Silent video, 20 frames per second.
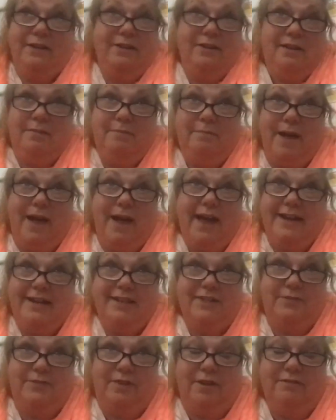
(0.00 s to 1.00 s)
You can buy it.
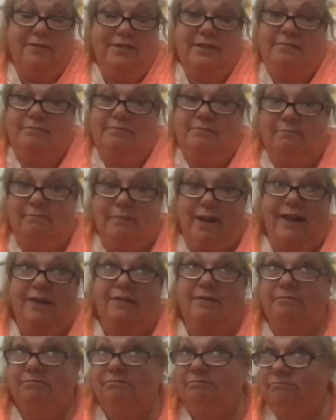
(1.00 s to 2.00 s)
It's frozen, mine
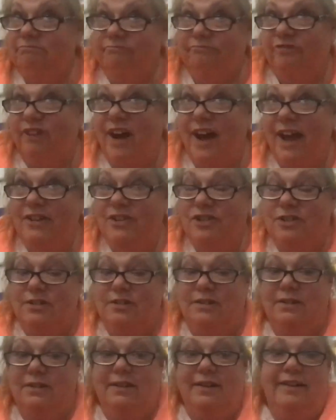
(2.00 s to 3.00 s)
are fresh.
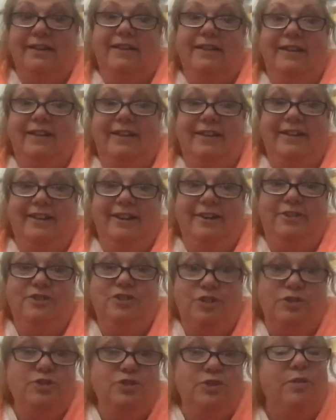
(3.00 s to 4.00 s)
You know,
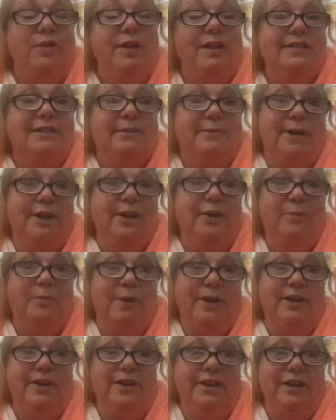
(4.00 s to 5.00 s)
it's your choice on what you
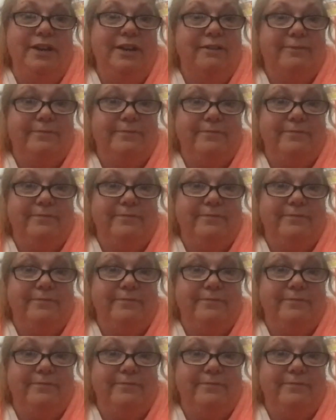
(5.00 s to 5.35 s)
want to do.